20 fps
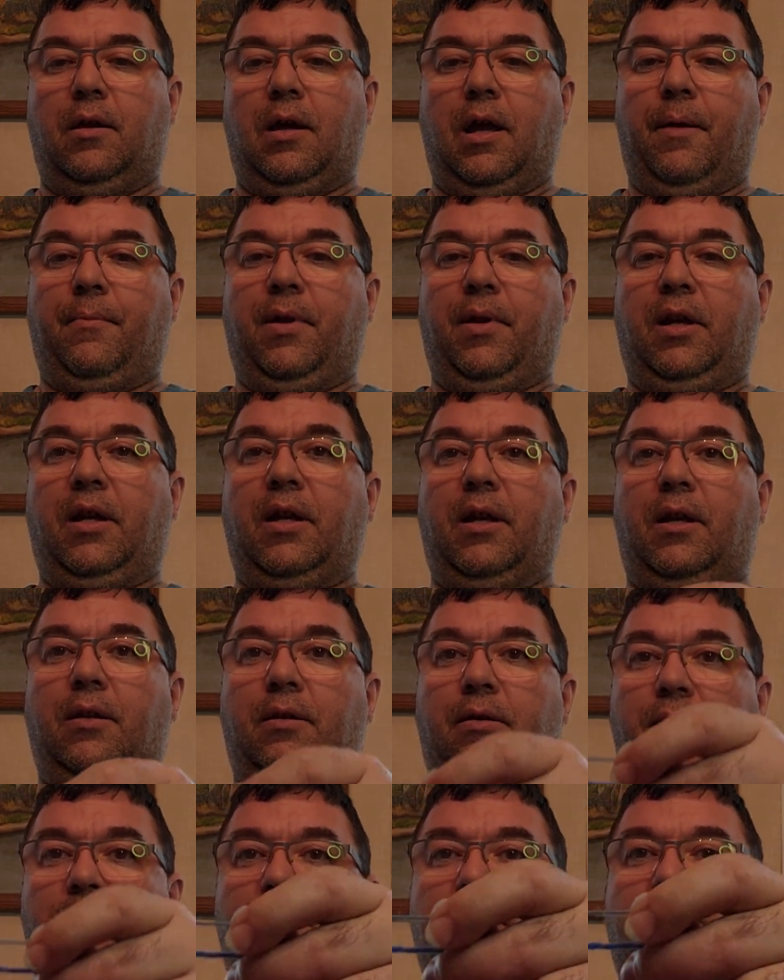I mean, it
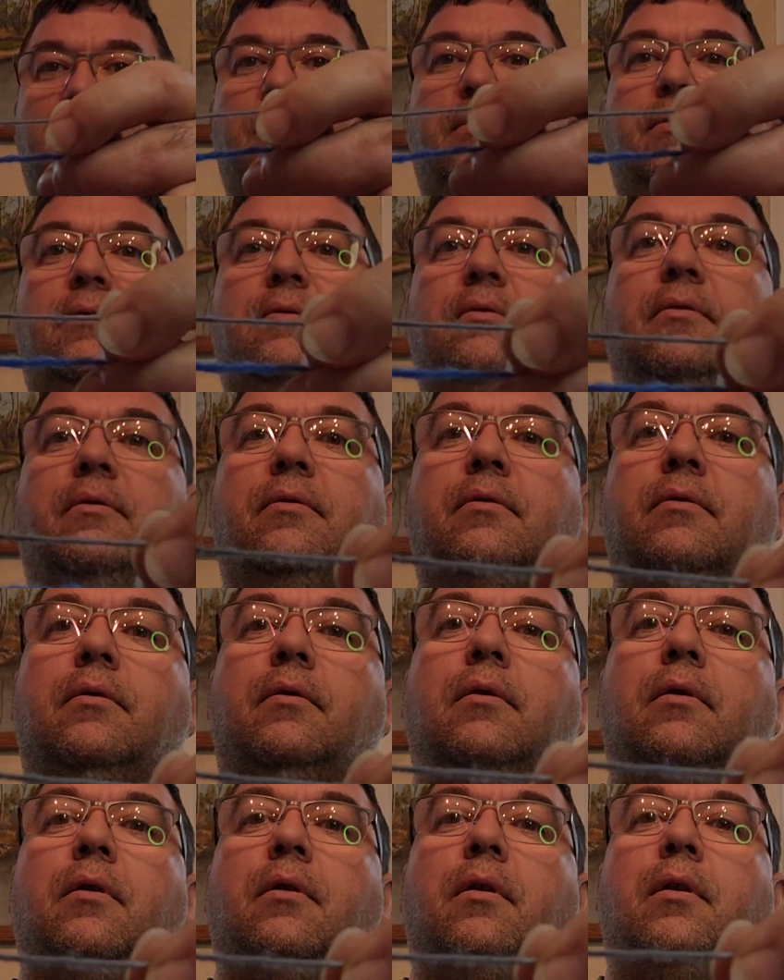is
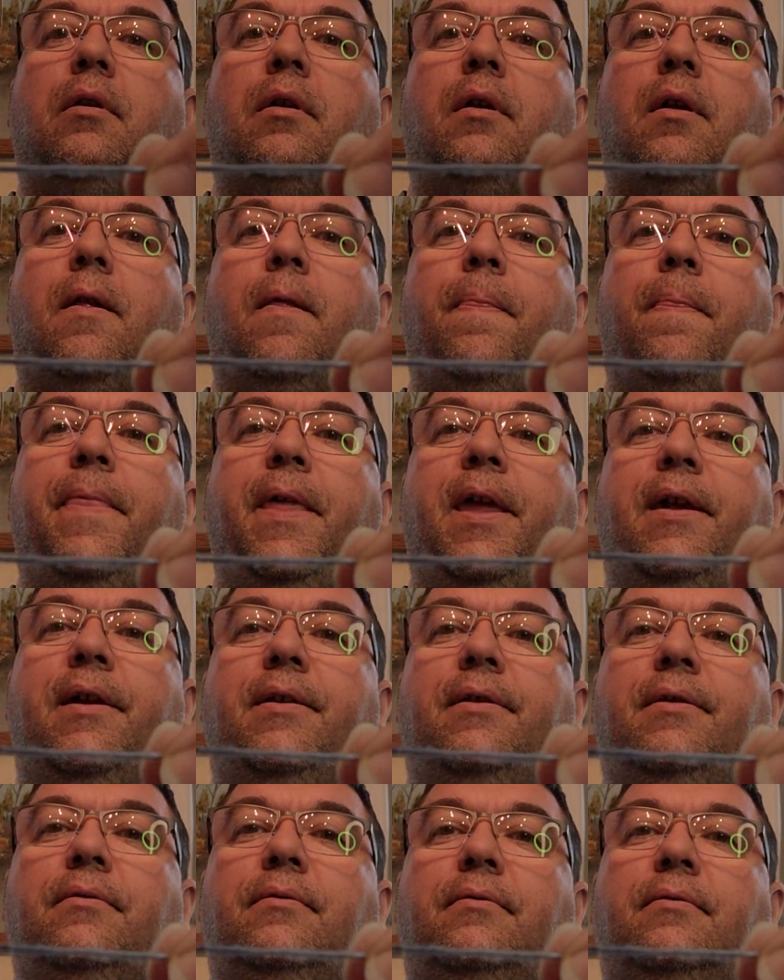
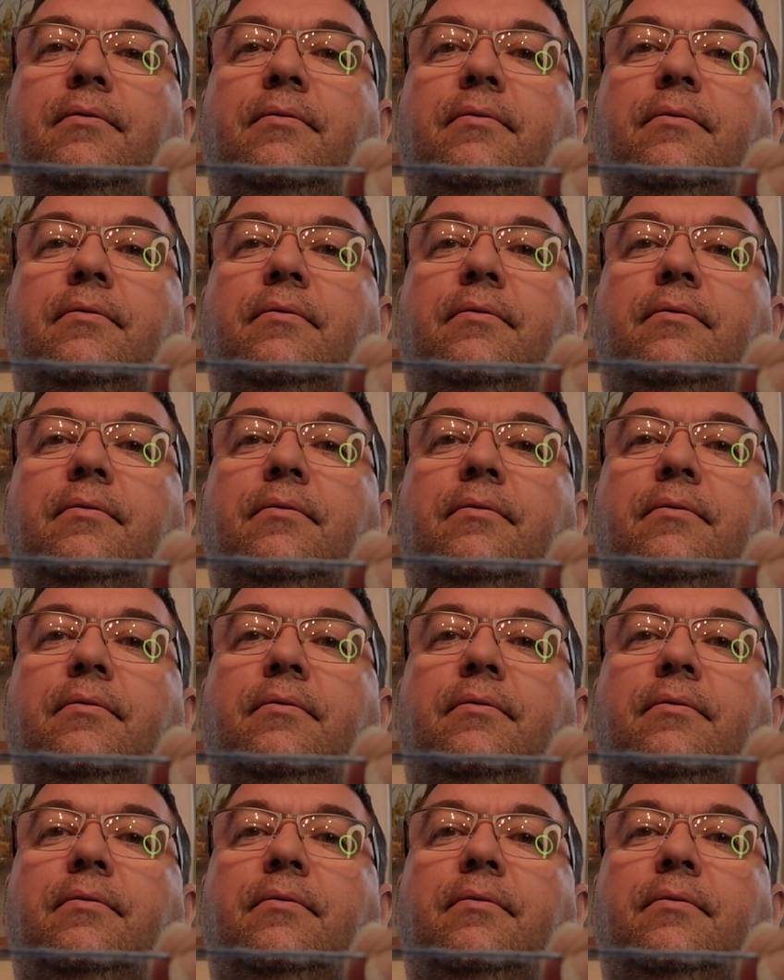thin.